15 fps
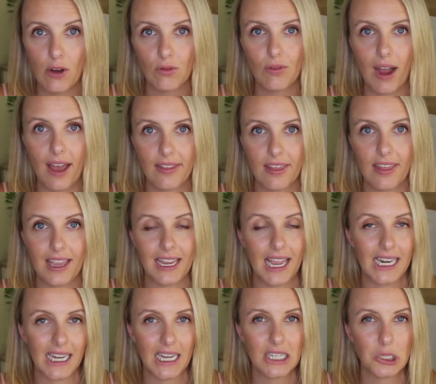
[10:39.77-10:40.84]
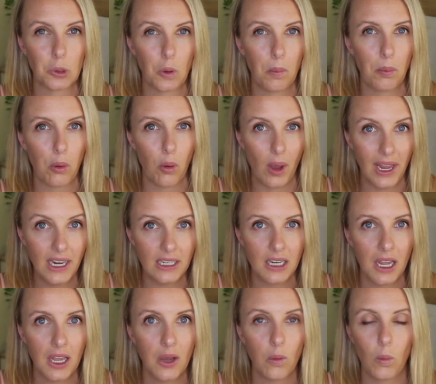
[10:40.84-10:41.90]
rather than getting it to a point
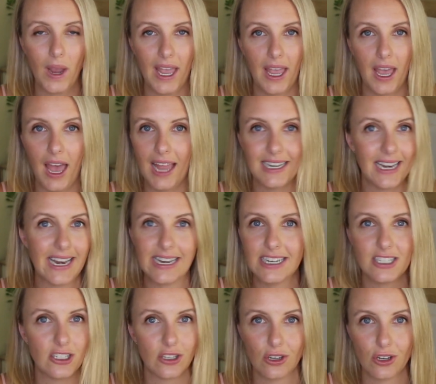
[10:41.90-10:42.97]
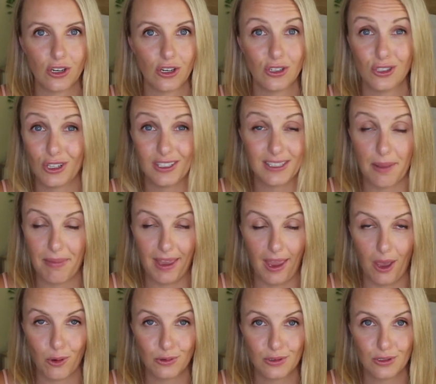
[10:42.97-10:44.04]
where I needed to do something
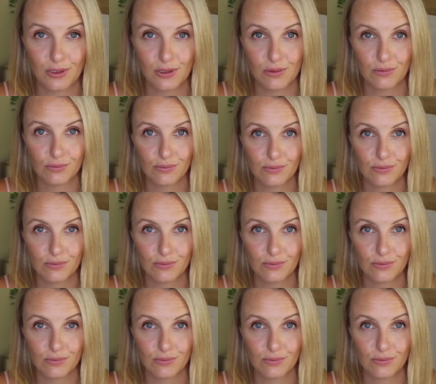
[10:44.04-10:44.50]
else.